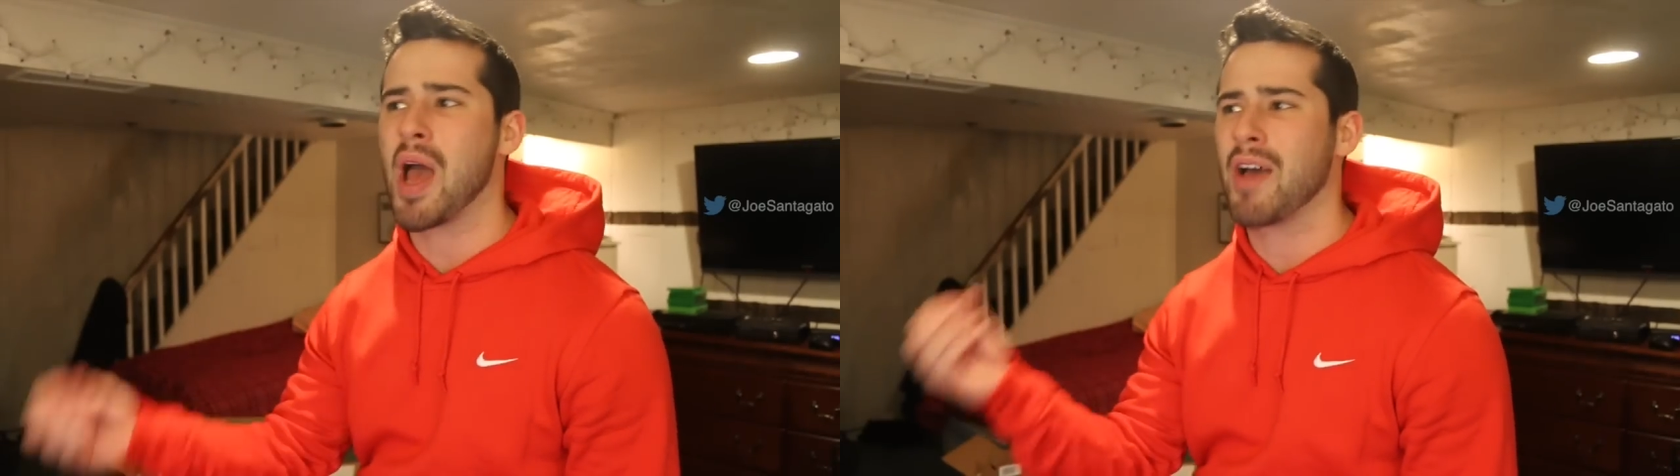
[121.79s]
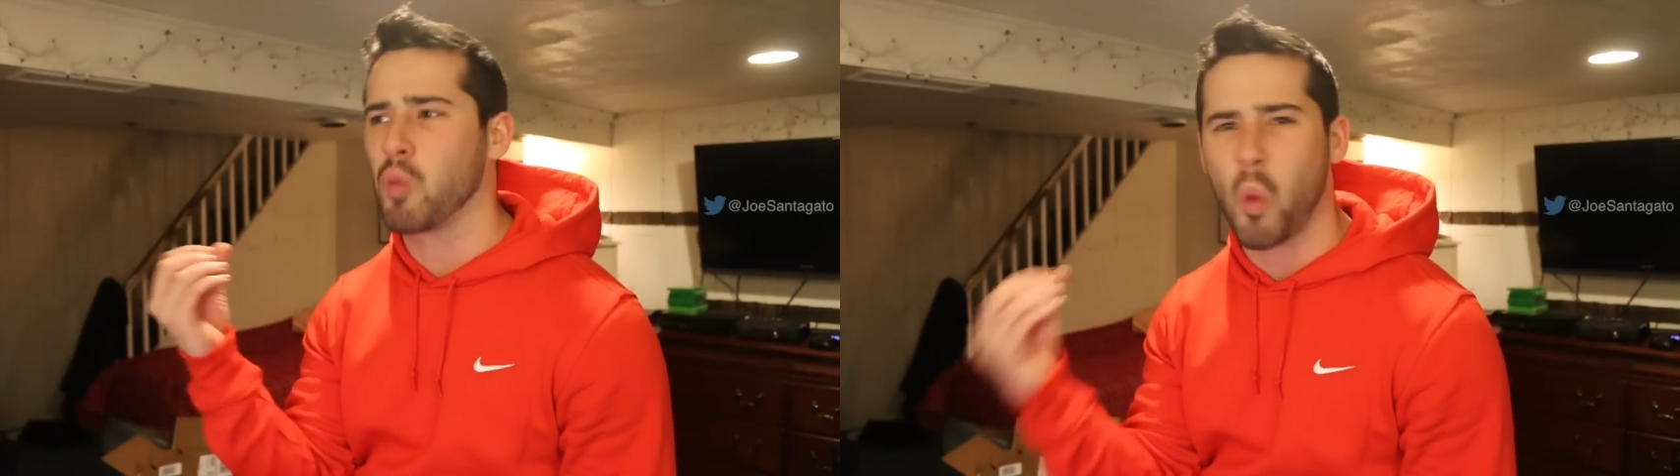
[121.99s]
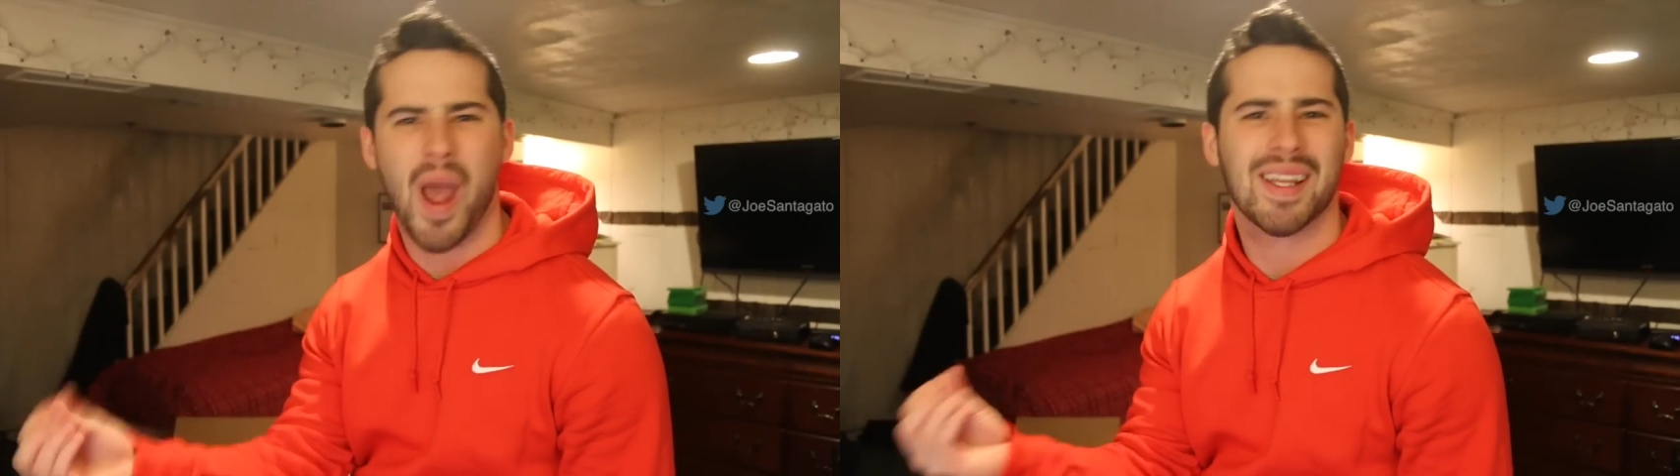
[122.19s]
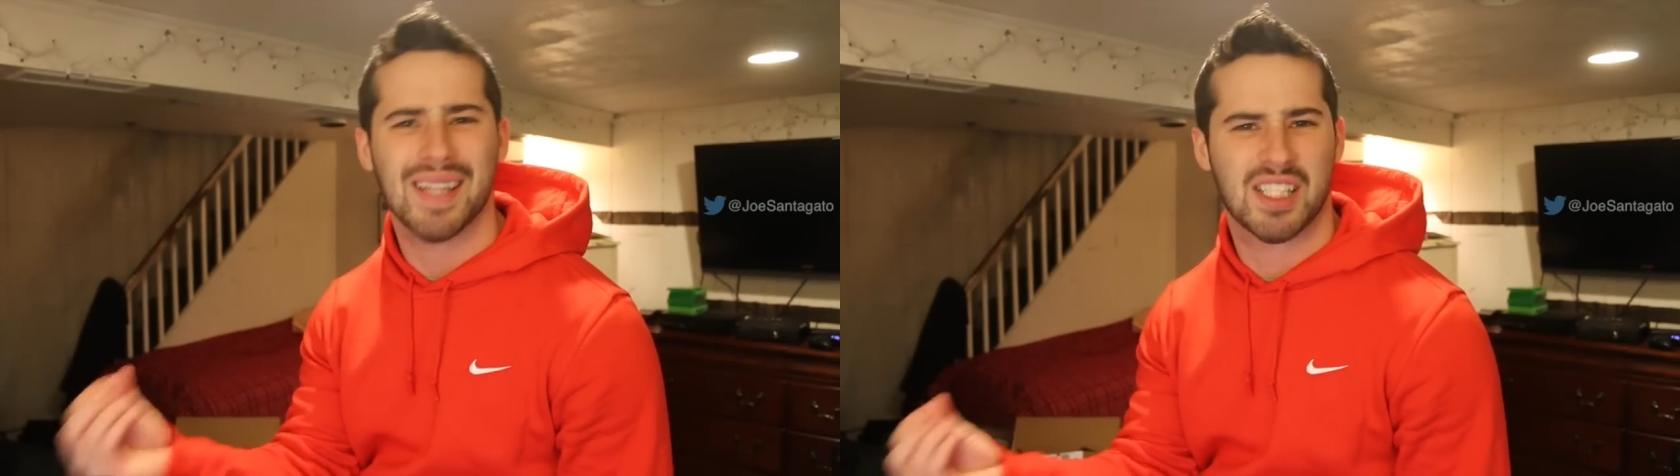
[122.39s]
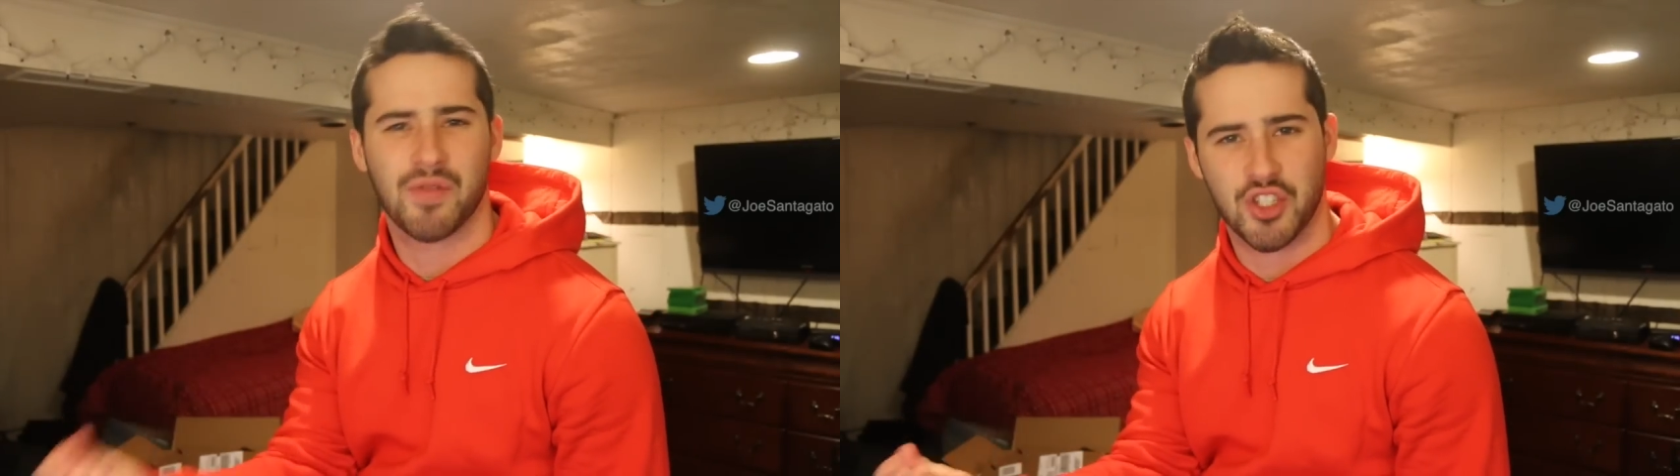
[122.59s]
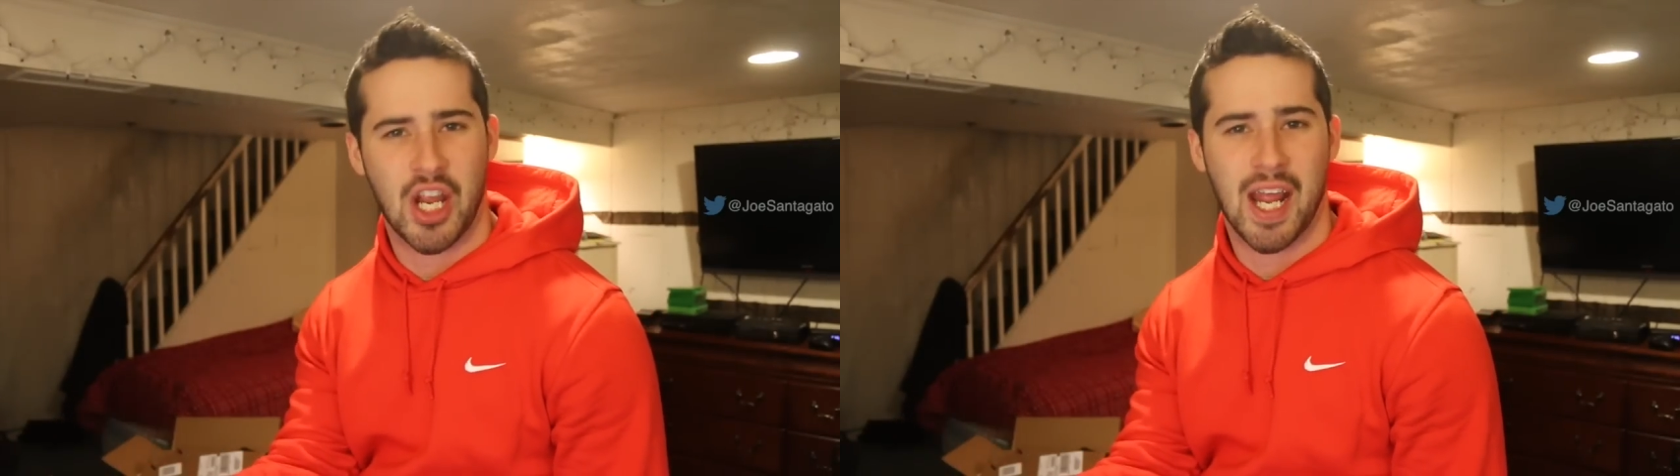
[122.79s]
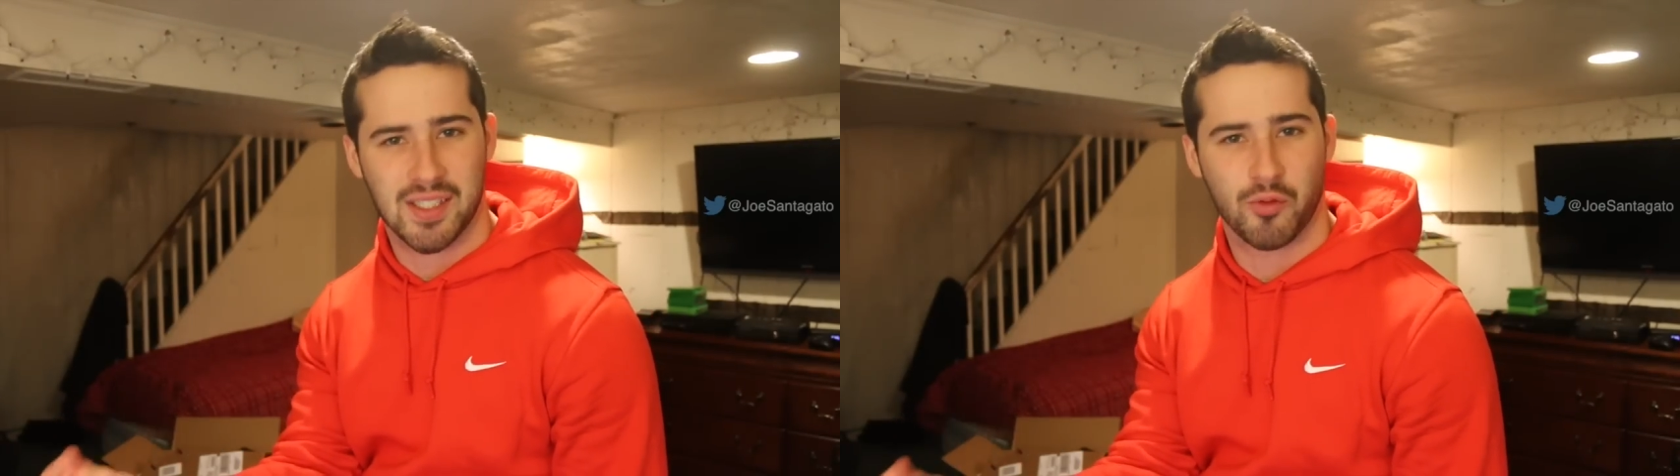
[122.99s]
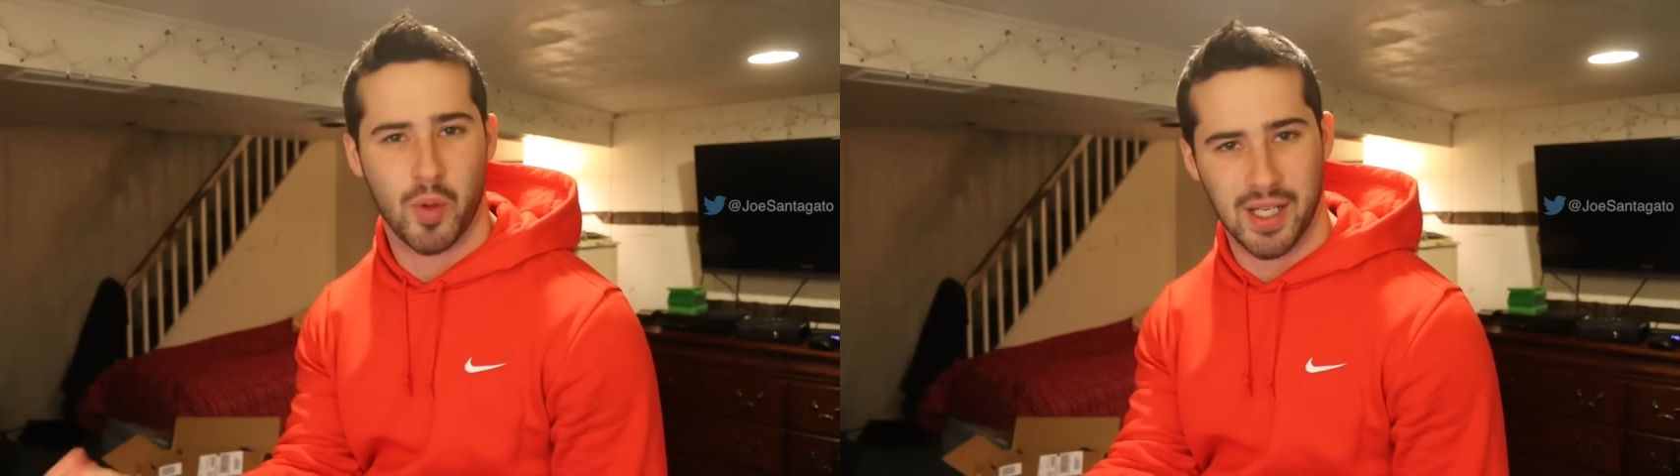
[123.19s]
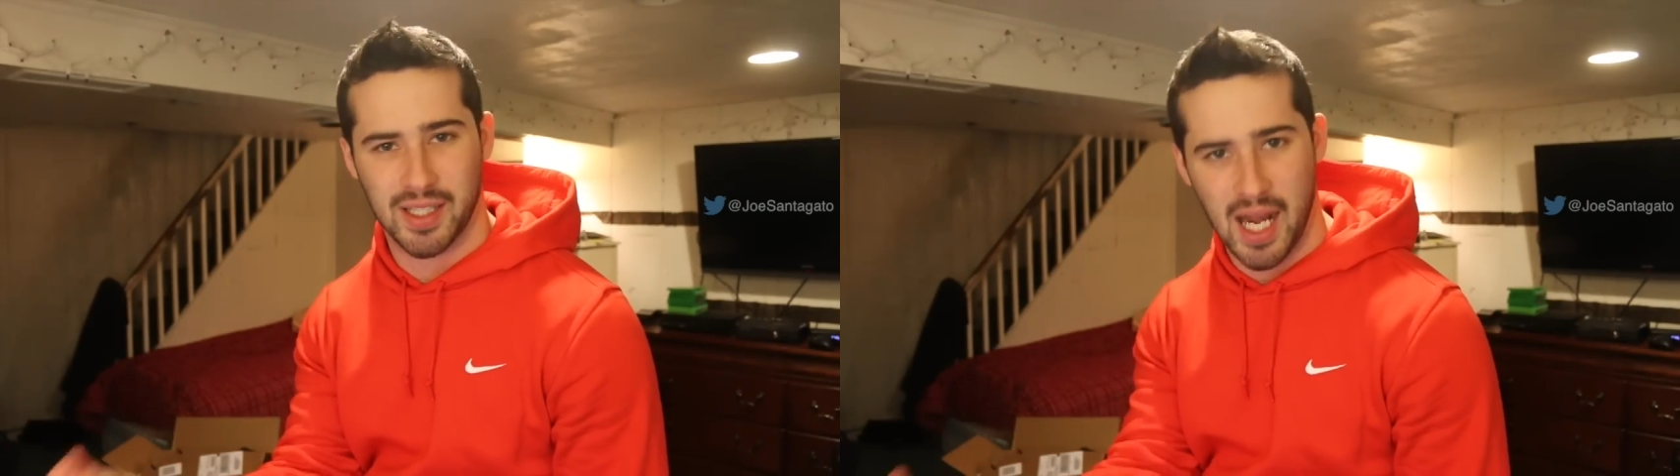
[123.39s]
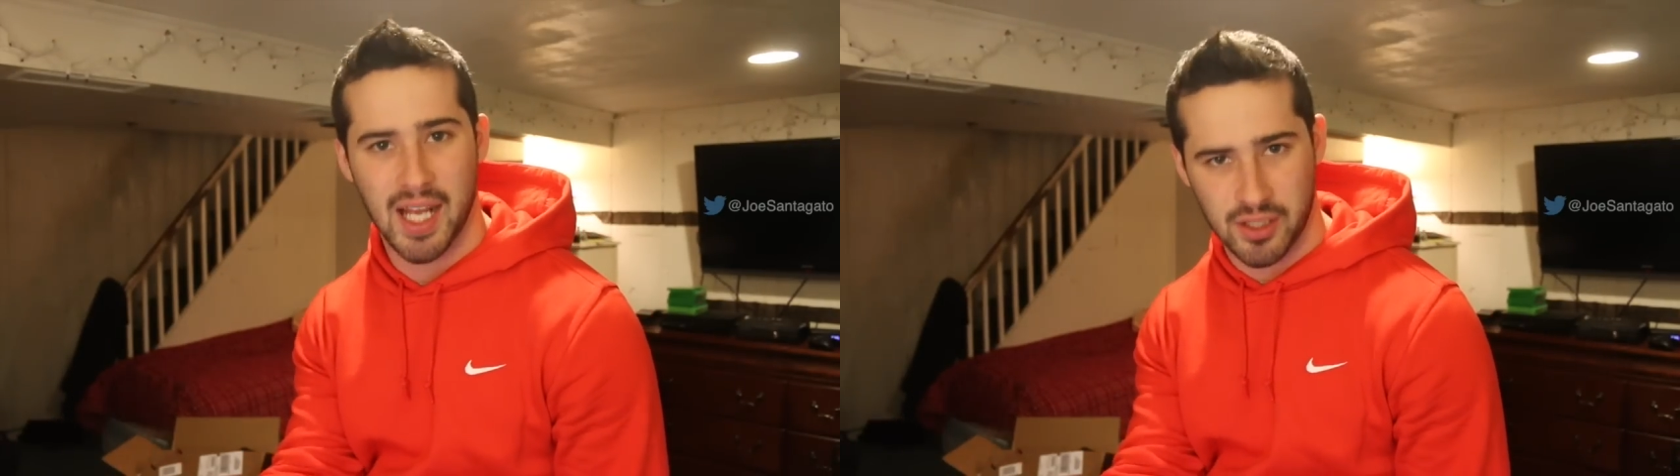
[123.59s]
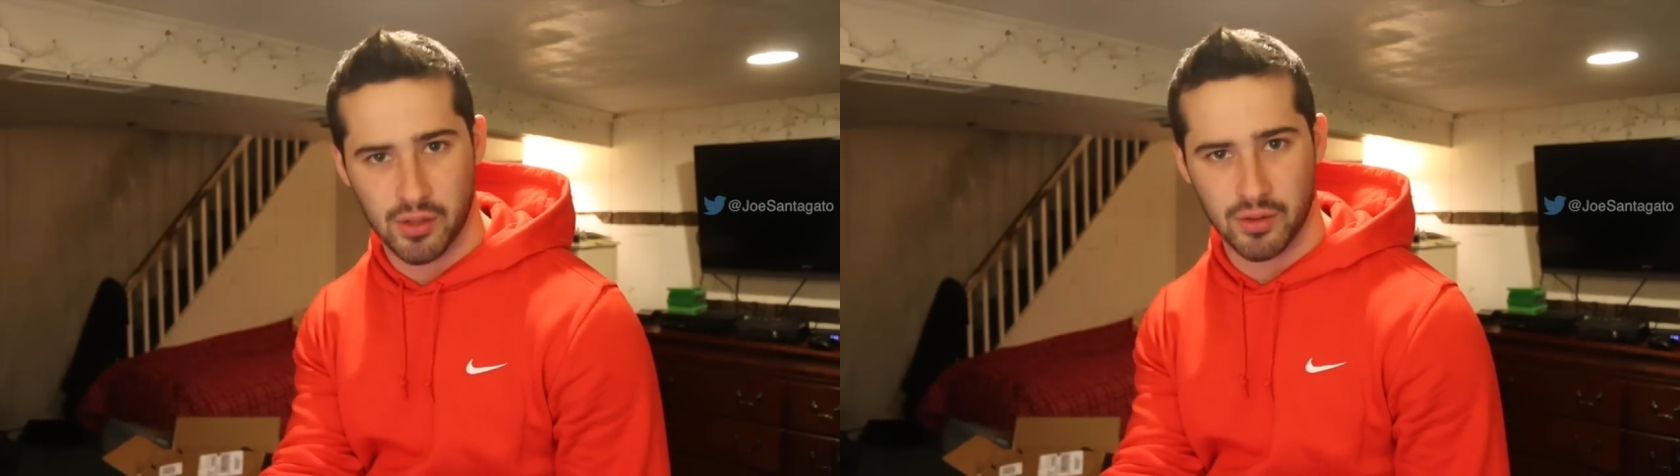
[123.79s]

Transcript: have way less of a chance of winning than I do.